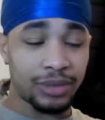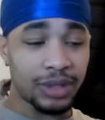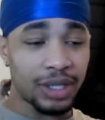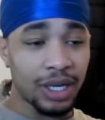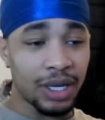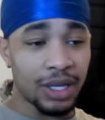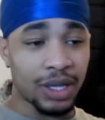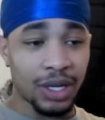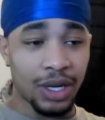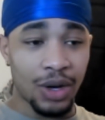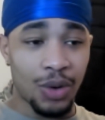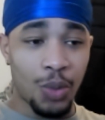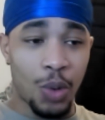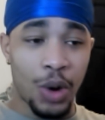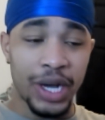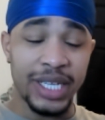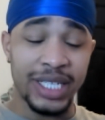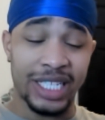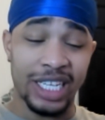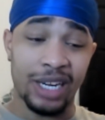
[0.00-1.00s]
what
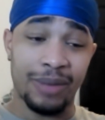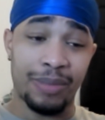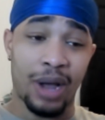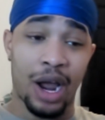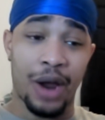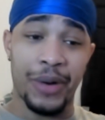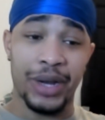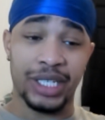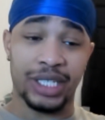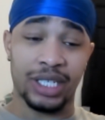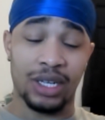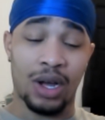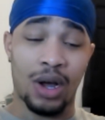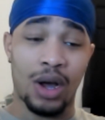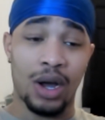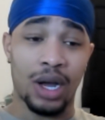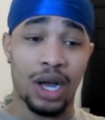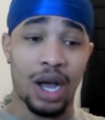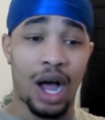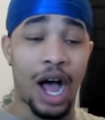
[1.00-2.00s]
he said about Erik ten
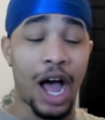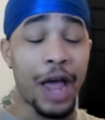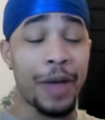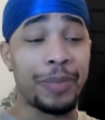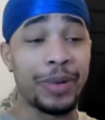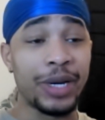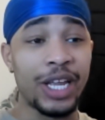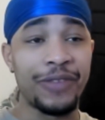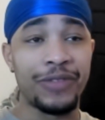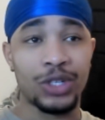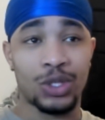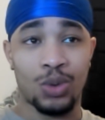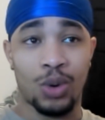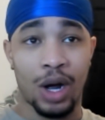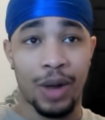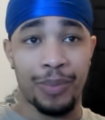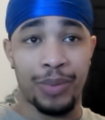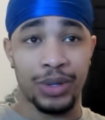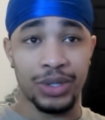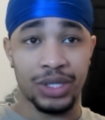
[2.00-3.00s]
Hag, I believe, is
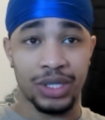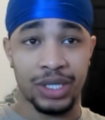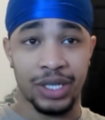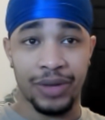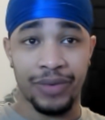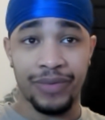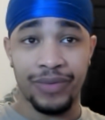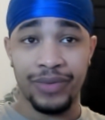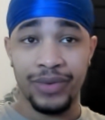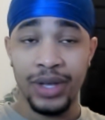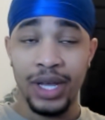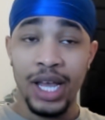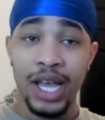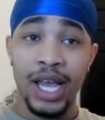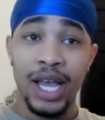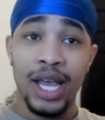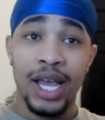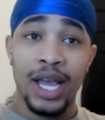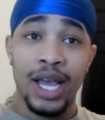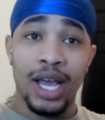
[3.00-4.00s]
quite positive.
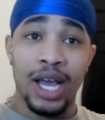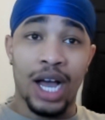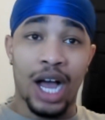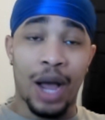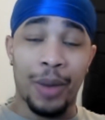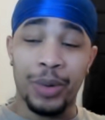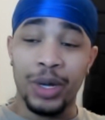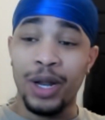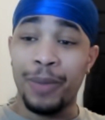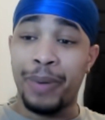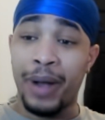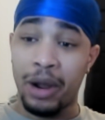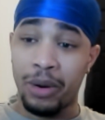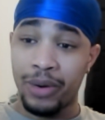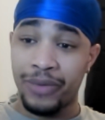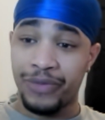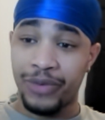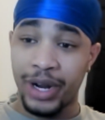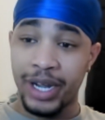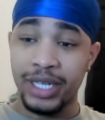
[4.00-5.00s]
I'm going to
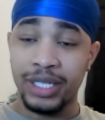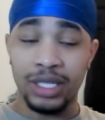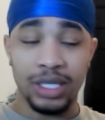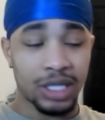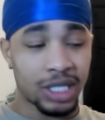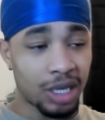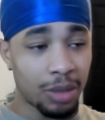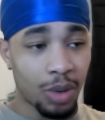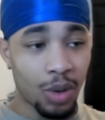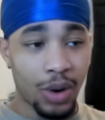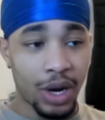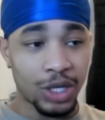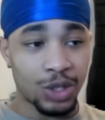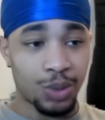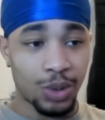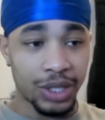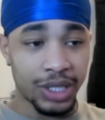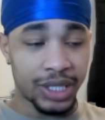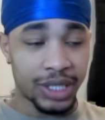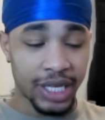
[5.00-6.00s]
paraphrase and summarise
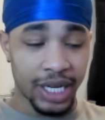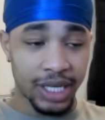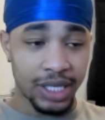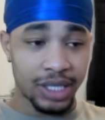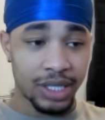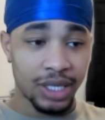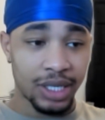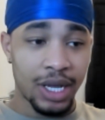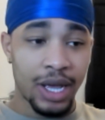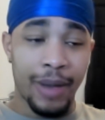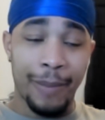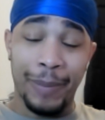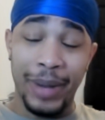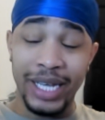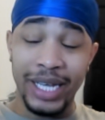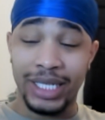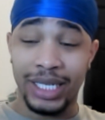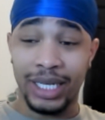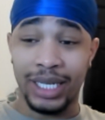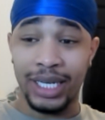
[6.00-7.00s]
what he said.
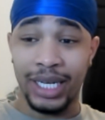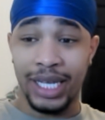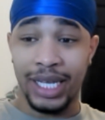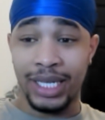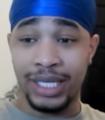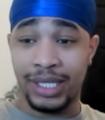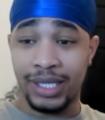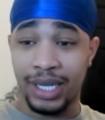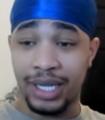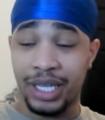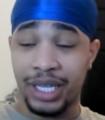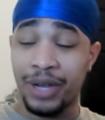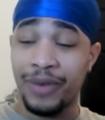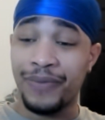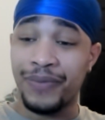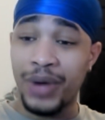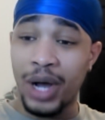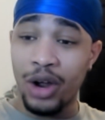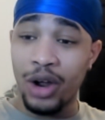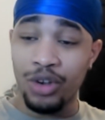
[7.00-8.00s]
Basically, he said the
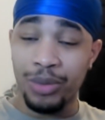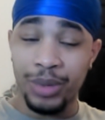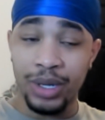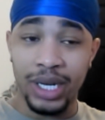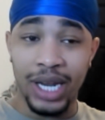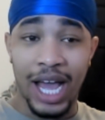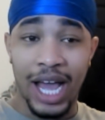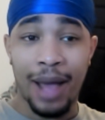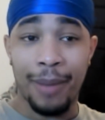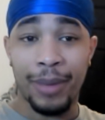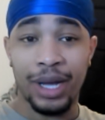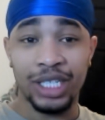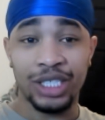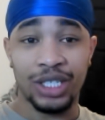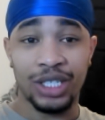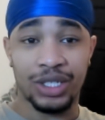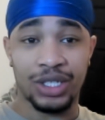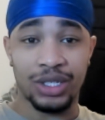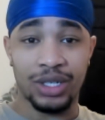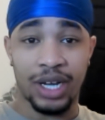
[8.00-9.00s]
environment at
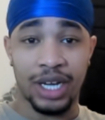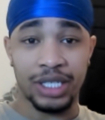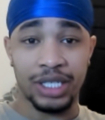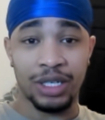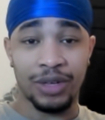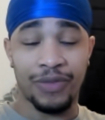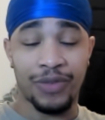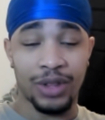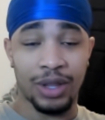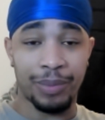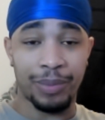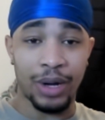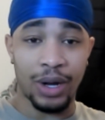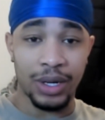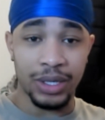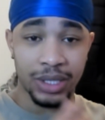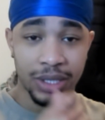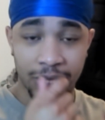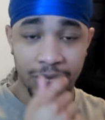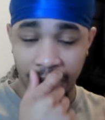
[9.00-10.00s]
Manchester United for the
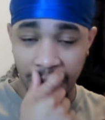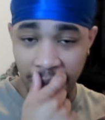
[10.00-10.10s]
past,